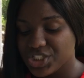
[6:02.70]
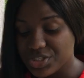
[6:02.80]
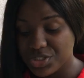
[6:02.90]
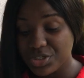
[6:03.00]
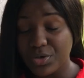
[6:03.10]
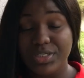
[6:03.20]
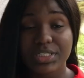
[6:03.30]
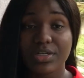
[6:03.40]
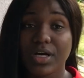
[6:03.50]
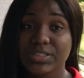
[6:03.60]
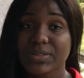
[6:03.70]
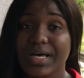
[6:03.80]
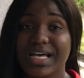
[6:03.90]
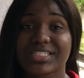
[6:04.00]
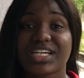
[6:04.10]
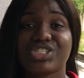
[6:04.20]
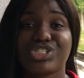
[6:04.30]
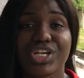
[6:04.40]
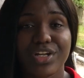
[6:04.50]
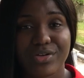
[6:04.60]
just to note, it also has a
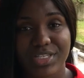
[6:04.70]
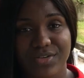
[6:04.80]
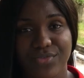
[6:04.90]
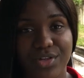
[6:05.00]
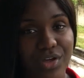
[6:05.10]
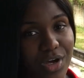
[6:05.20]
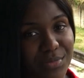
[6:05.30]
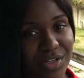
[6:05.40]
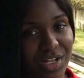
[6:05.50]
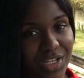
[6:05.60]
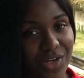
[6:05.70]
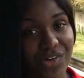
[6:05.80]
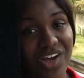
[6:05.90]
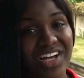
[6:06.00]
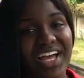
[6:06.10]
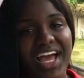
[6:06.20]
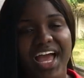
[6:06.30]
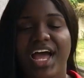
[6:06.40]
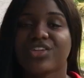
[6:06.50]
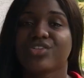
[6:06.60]
generator for the communal area,
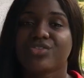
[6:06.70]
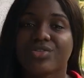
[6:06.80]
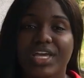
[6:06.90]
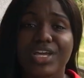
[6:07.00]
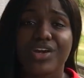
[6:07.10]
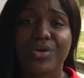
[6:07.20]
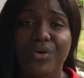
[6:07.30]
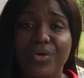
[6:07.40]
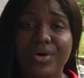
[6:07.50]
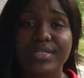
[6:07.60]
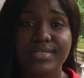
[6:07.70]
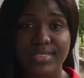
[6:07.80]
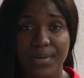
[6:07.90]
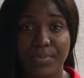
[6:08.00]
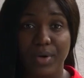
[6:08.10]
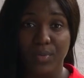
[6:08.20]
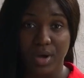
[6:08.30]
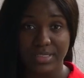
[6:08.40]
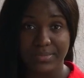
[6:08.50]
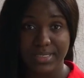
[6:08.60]
and you do get your own separate
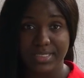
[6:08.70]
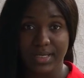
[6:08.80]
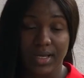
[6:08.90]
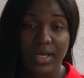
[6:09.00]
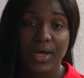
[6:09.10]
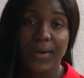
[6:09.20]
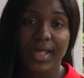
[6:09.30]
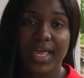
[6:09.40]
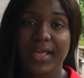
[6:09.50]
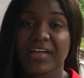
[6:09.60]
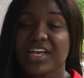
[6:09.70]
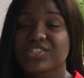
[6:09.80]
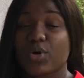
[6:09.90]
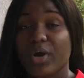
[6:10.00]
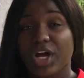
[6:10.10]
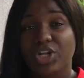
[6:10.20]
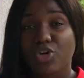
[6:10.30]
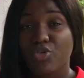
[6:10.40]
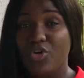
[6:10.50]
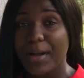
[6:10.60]
water meter. Okay, so we're going to
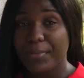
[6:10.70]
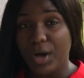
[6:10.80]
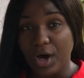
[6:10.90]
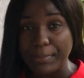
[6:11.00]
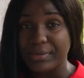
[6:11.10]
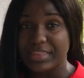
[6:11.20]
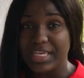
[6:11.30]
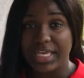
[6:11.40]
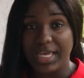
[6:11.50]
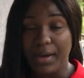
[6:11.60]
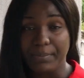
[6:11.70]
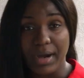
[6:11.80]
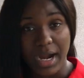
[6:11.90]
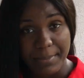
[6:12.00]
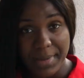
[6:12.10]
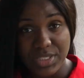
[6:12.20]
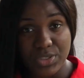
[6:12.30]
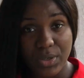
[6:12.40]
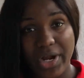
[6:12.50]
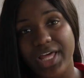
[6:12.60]
wrap up the apartment
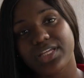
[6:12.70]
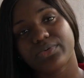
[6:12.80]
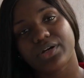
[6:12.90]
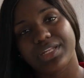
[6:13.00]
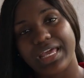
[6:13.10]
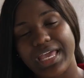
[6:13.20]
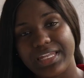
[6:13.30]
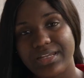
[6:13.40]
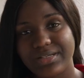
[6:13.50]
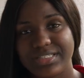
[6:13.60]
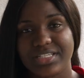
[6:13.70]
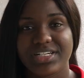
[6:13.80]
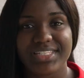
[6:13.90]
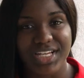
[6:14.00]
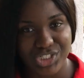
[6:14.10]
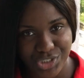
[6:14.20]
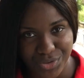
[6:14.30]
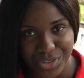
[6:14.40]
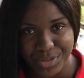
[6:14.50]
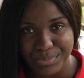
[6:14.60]
tour, and then we're going to head downstairs and show
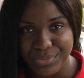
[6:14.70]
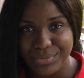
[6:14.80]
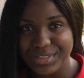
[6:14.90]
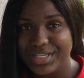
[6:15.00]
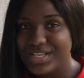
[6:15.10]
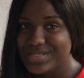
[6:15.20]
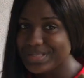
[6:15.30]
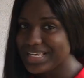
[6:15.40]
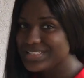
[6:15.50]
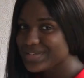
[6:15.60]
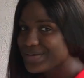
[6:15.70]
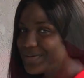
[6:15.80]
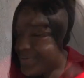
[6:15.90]
you the pool. So let's go.